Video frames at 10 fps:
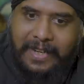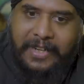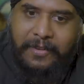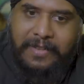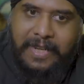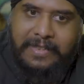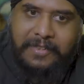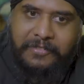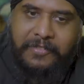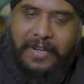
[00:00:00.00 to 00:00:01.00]
Like, you know, like
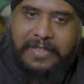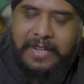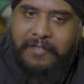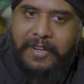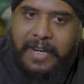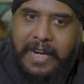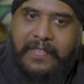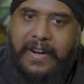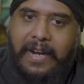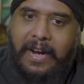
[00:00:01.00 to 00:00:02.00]
the first ever
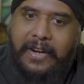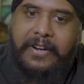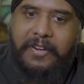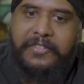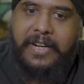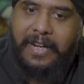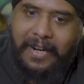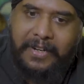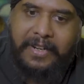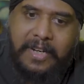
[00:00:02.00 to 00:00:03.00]
guy that I hired after I
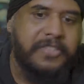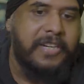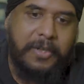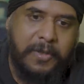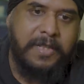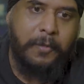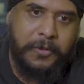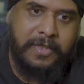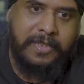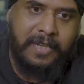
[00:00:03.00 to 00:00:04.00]
hired an illustrator was a
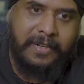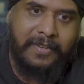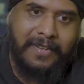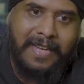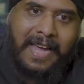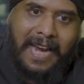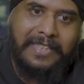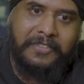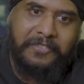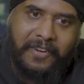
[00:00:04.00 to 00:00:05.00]
motion designer.
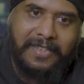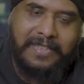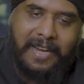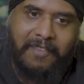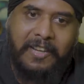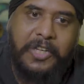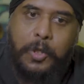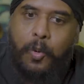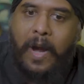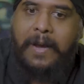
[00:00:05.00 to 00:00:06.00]
And the first ever
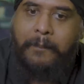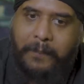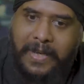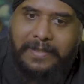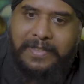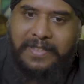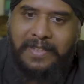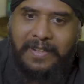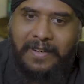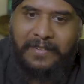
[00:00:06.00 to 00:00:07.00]
UI
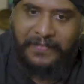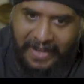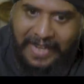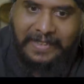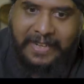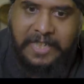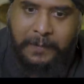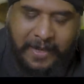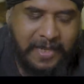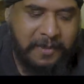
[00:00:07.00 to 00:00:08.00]
pitch, the entire
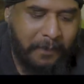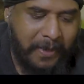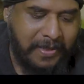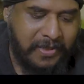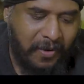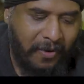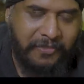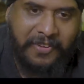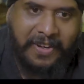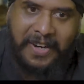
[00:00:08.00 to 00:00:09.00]
experience pitch
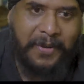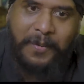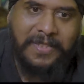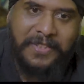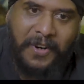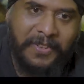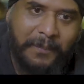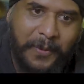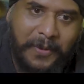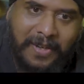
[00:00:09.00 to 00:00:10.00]
of Cred was not a
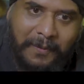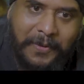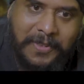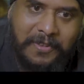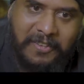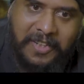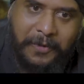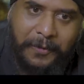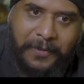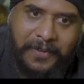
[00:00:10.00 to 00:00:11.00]
prototype. It was a video.